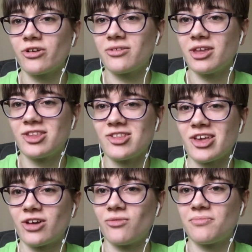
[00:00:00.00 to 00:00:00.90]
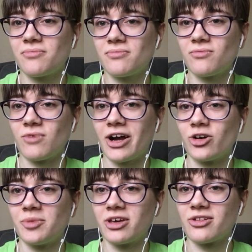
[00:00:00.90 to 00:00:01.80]
It did take a while
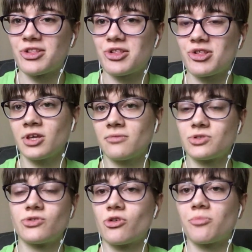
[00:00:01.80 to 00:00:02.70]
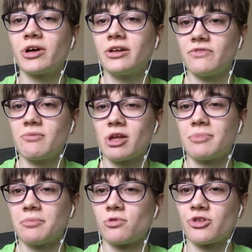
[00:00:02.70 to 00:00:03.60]
because I'm sure there are plenty of themes that
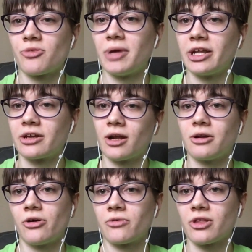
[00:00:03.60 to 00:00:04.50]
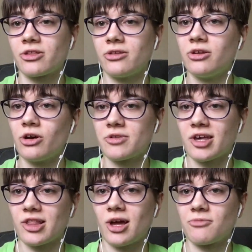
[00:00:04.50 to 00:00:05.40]
people were submitting, and I know that, it
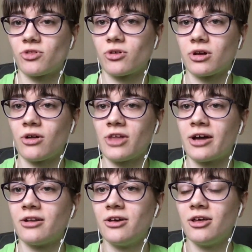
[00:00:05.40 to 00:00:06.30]
takes time to look at all that.